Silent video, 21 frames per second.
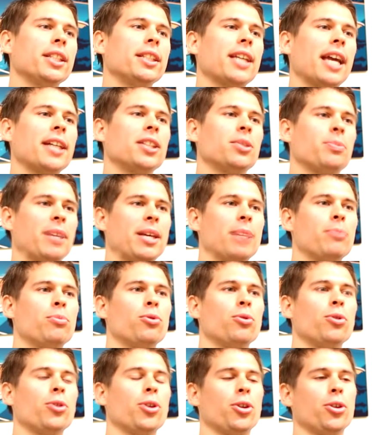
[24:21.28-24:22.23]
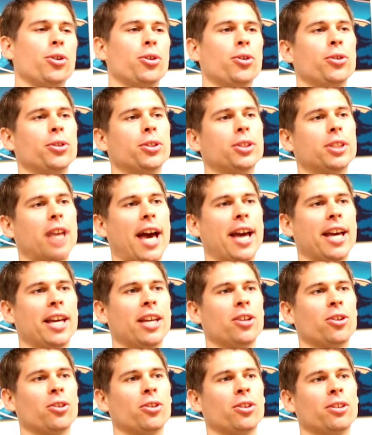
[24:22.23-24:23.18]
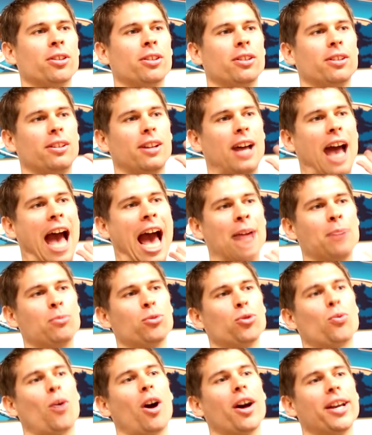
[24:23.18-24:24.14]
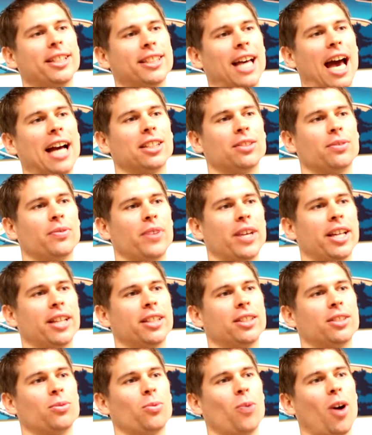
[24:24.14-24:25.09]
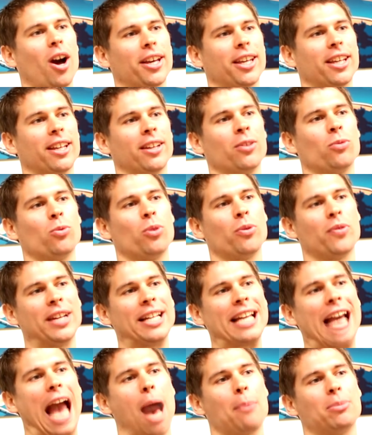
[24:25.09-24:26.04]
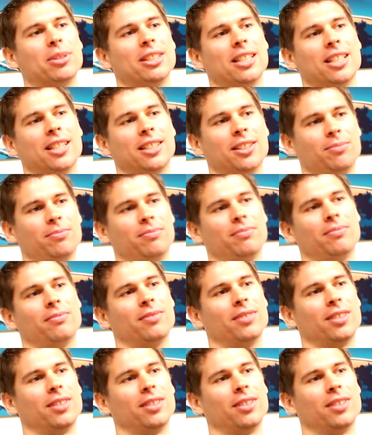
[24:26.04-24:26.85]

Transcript: do you say to people who say you're an animal rights activist working within capitalism?